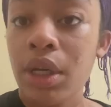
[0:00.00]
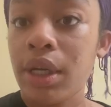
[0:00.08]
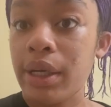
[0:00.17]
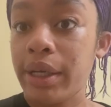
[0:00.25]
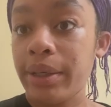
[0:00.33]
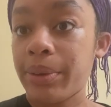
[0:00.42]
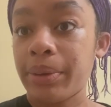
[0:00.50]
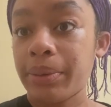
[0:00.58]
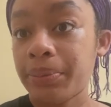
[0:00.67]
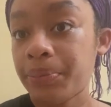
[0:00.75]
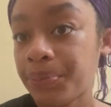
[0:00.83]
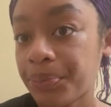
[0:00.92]
Alright, y'all.
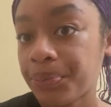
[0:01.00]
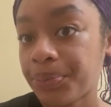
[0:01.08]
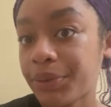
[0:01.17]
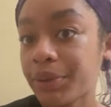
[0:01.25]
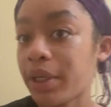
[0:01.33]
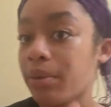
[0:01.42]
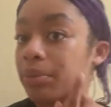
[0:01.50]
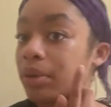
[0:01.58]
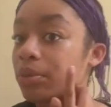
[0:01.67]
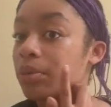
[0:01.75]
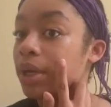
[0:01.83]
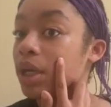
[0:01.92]
So your
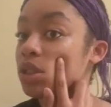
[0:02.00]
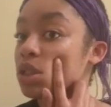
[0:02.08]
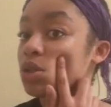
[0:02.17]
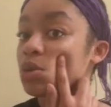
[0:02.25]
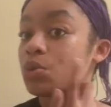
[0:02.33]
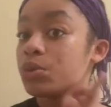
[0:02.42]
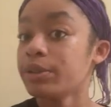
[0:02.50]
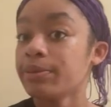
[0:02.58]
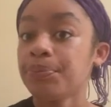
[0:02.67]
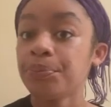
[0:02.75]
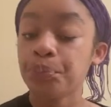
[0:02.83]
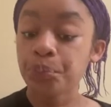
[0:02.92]
pimple patch is
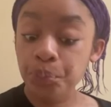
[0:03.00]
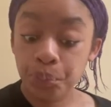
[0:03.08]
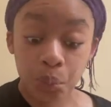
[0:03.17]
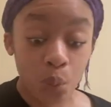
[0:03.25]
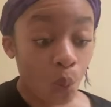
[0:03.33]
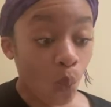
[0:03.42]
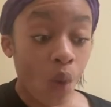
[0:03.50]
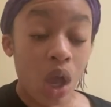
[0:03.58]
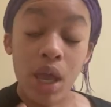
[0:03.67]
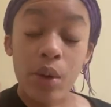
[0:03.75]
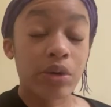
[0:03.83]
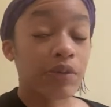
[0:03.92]
on.
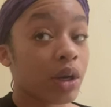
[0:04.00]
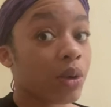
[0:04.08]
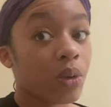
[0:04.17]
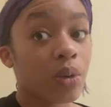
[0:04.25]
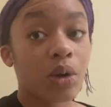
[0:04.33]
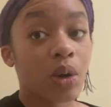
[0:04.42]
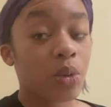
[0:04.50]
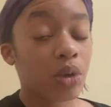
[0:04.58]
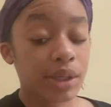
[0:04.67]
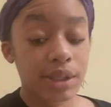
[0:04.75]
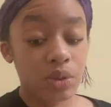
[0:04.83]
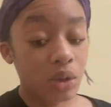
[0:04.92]
And we're go go on
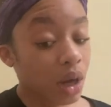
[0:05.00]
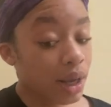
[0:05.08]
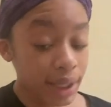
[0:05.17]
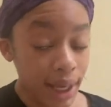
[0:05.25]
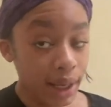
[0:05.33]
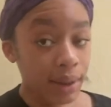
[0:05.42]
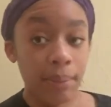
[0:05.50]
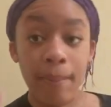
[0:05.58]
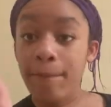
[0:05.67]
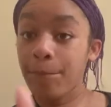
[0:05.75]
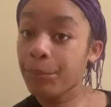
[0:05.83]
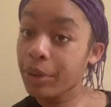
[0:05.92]
and start our day.
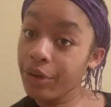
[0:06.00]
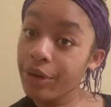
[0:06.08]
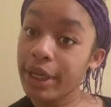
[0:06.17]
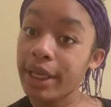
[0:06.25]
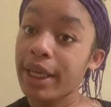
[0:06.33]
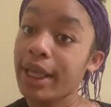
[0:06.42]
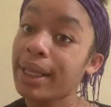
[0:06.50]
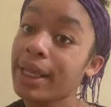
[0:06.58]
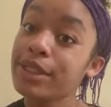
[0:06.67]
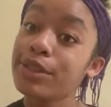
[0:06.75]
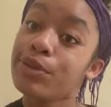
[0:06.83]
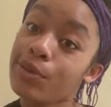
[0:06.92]
Period.
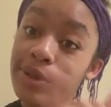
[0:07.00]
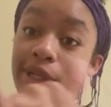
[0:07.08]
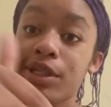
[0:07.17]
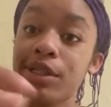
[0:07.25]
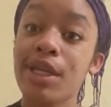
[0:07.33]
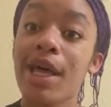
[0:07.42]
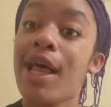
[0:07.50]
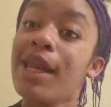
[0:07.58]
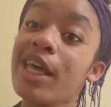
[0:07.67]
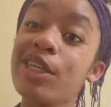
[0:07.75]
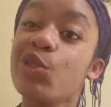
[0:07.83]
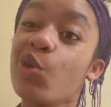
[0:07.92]
Let's do this.
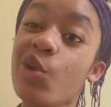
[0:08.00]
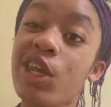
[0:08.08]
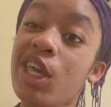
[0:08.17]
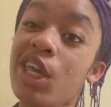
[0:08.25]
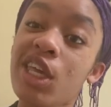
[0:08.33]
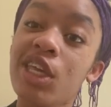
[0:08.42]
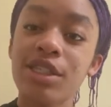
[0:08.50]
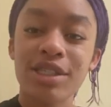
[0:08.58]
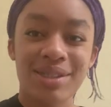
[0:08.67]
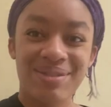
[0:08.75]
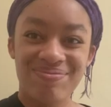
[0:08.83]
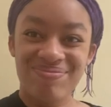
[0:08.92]
Let's do this.